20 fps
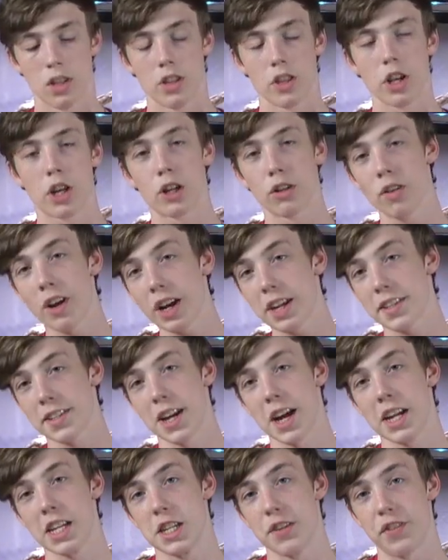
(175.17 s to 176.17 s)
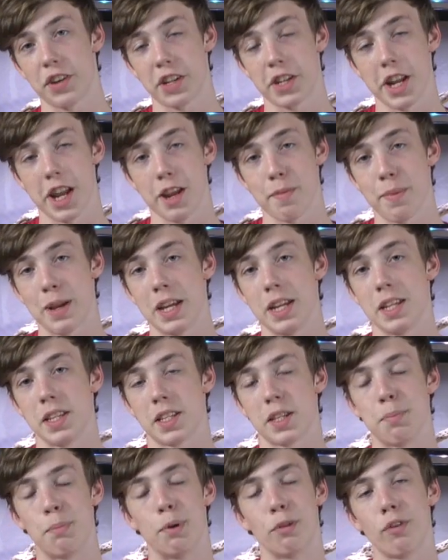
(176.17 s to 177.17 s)
The correct scientific name
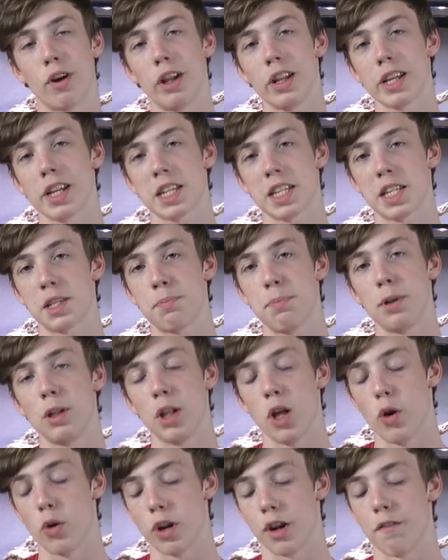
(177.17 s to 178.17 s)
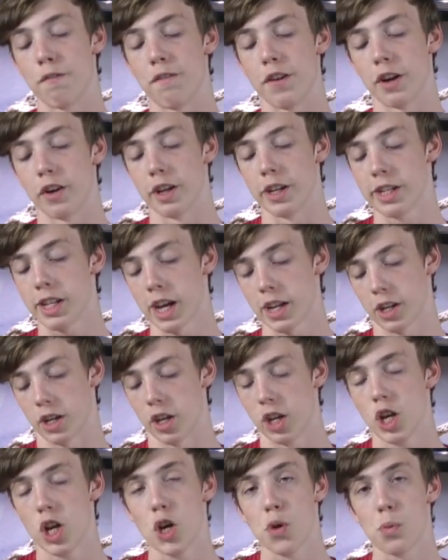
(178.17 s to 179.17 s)
is Morelia spilota
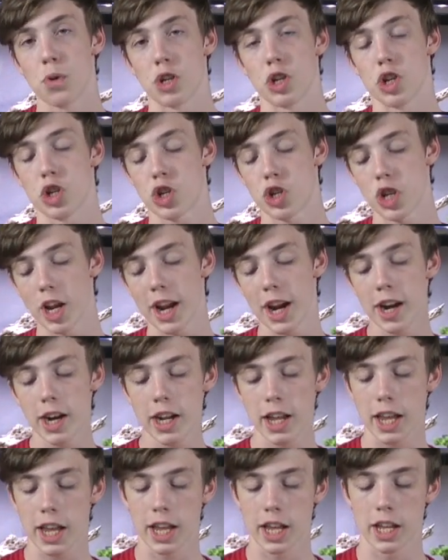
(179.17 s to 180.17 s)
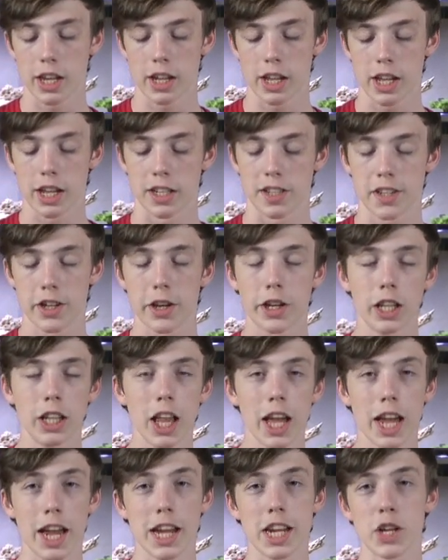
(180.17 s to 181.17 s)
variegata, which is shared in its
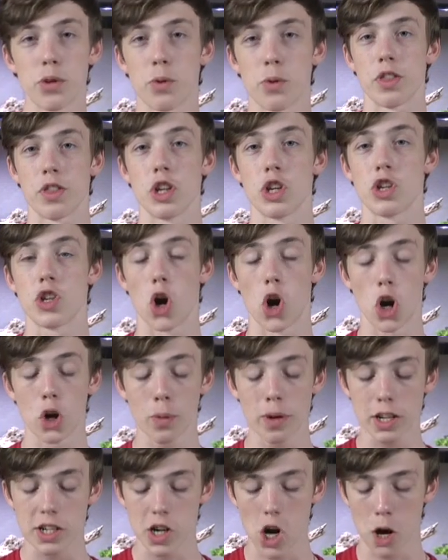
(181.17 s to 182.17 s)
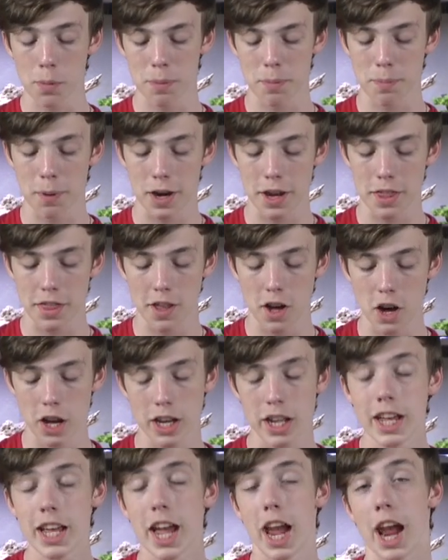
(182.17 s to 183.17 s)
clade the Darwin carpet
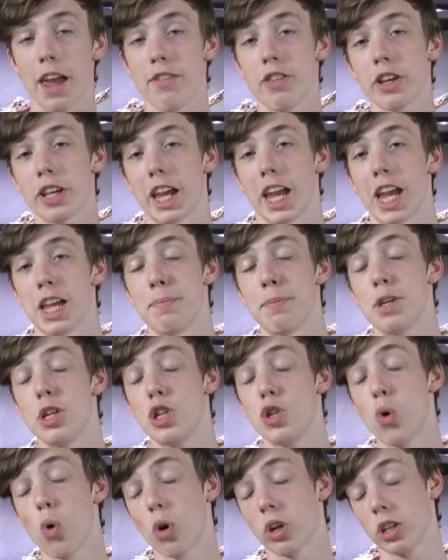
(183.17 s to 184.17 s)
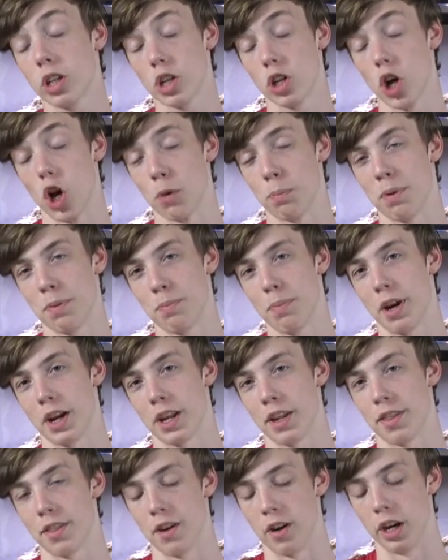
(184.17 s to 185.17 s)
python and the Cape York carpet
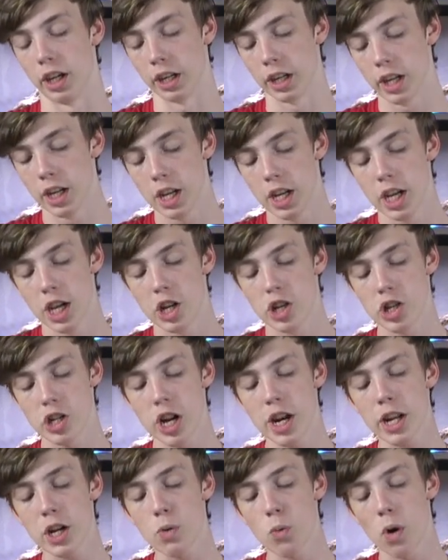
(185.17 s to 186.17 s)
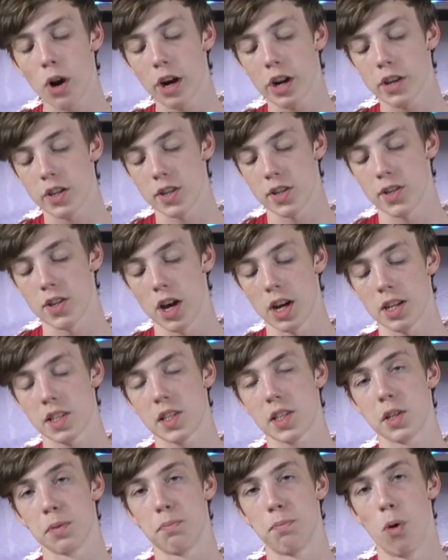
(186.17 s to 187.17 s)
python. Genetic work does not
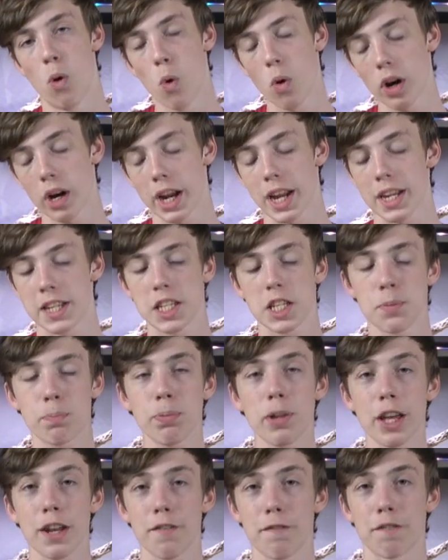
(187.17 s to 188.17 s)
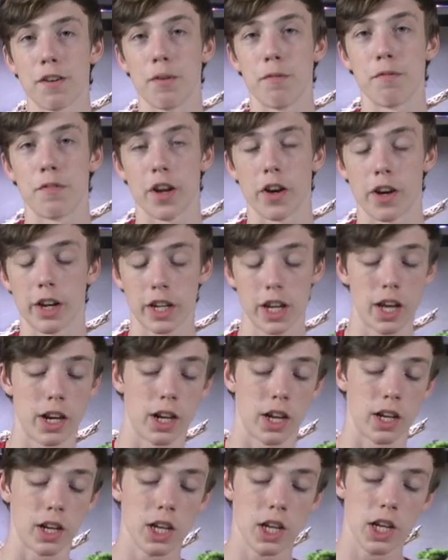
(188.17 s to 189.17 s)
support a split from
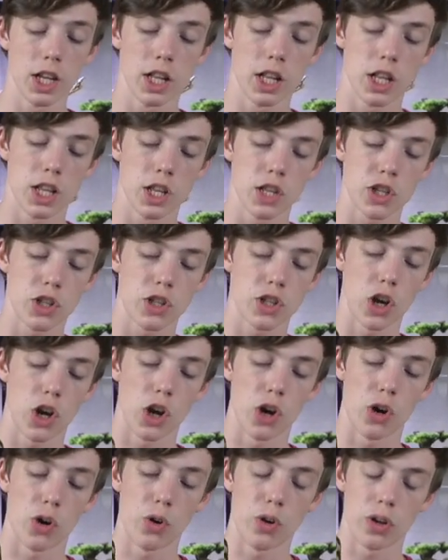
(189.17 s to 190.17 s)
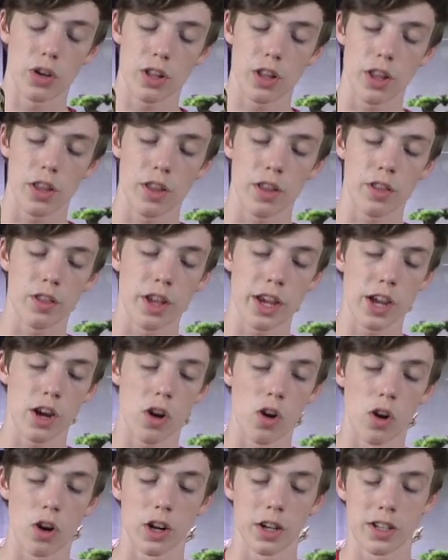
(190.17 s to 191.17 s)
variegata, so they
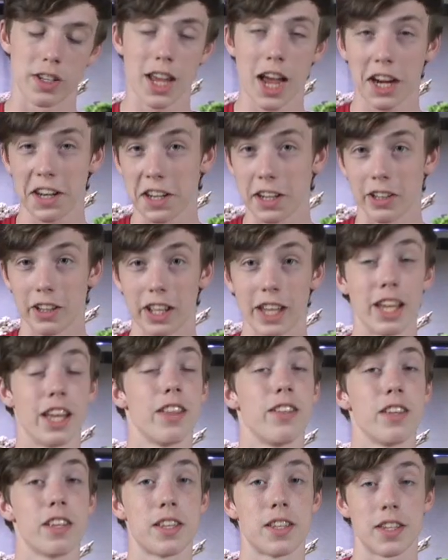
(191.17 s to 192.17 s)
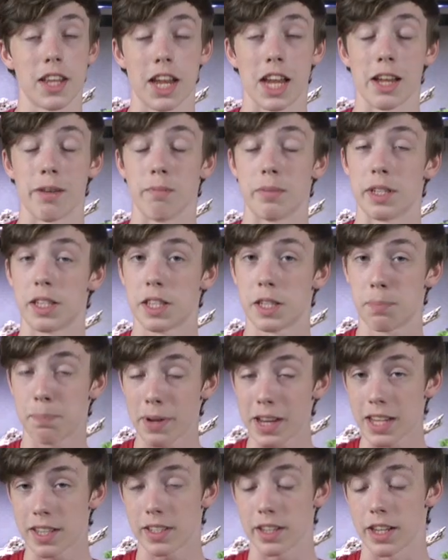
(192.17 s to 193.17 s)
are technically the same
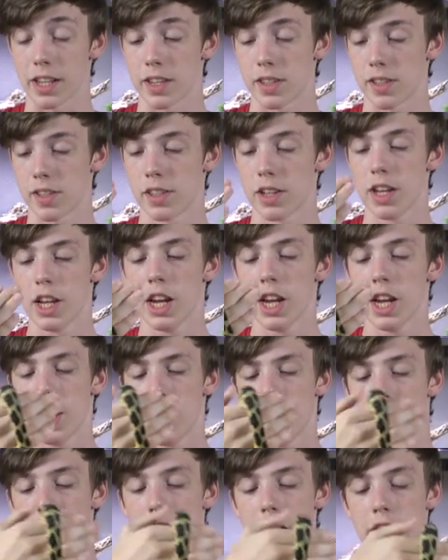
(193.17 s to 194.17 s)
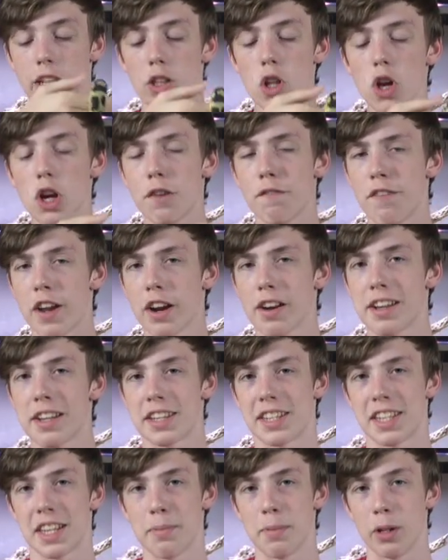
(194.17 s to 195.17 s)
species. They look very
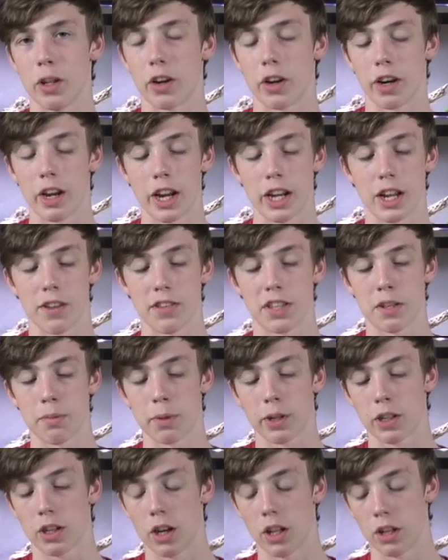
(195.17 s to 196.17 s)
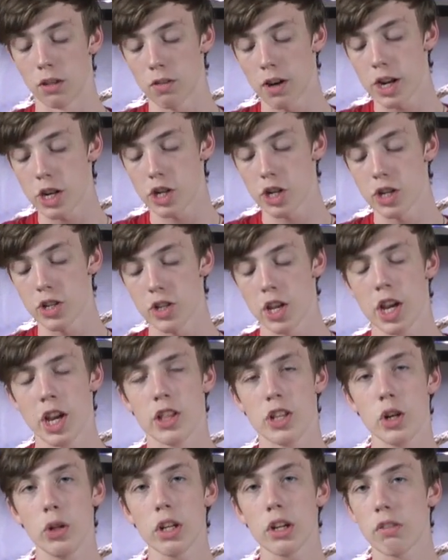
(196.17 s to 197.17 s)
similar and have similar colorations.
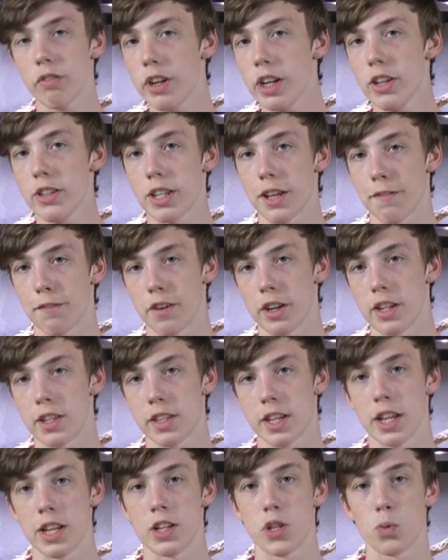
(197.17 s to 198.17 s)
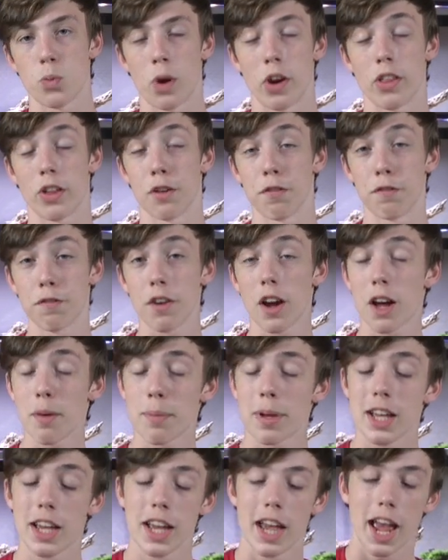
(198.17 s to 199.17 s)
The only real difference is where they're
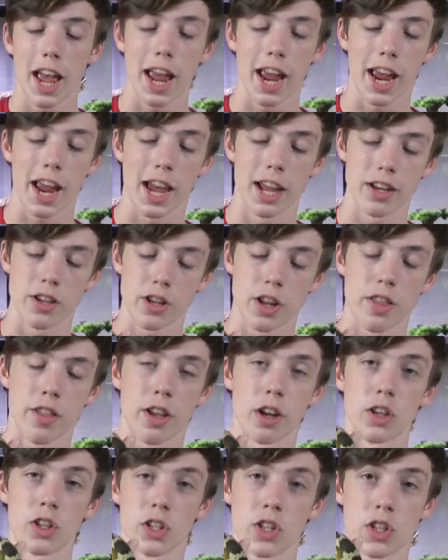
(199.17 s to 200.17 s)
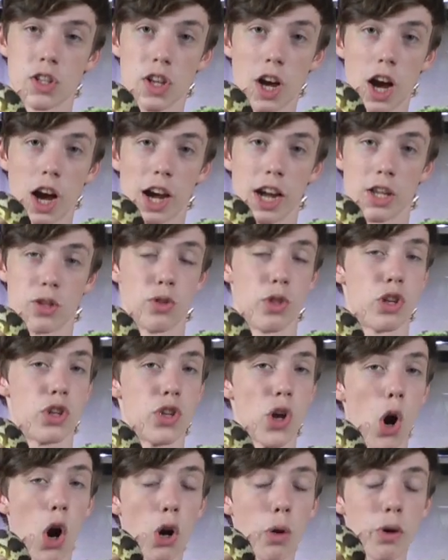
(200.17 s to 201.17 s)
from and their size, the
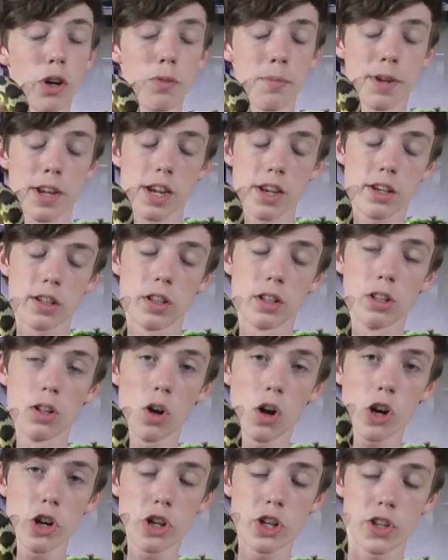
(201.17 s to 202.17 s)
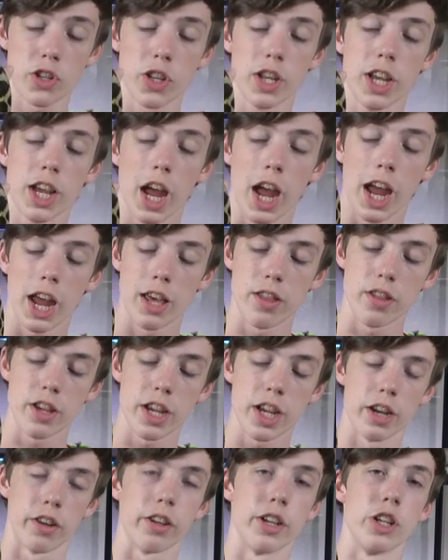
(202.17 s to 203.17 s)
Darwin being the largest and the
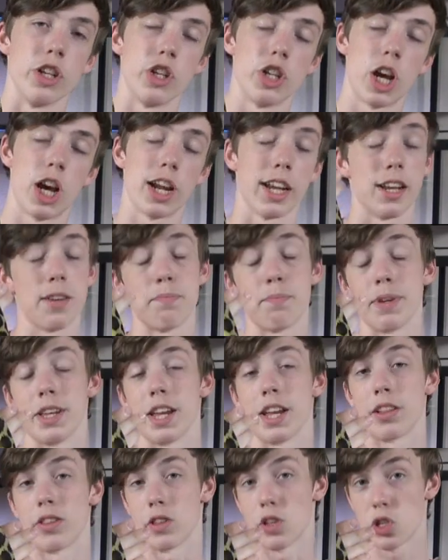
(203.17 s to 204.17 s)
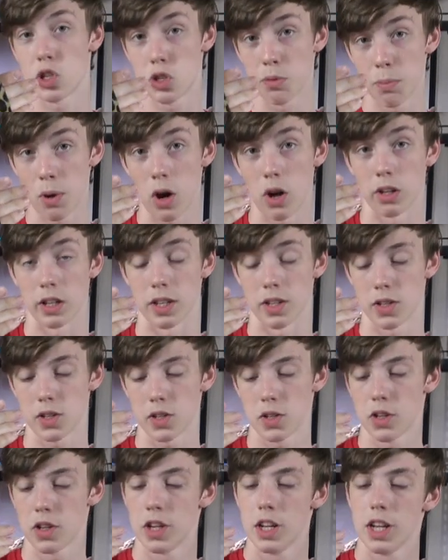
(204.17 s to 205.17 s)
Irian Jaya being the
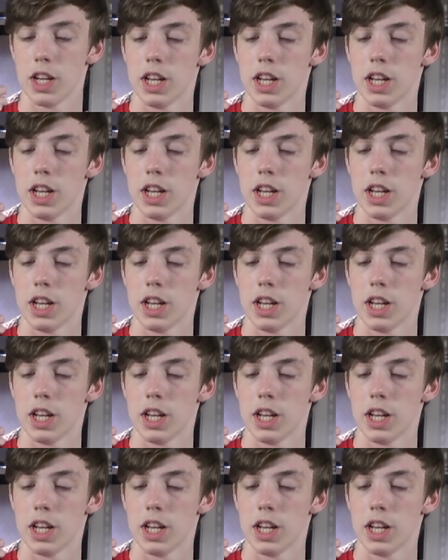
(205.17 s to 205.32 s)
smallest.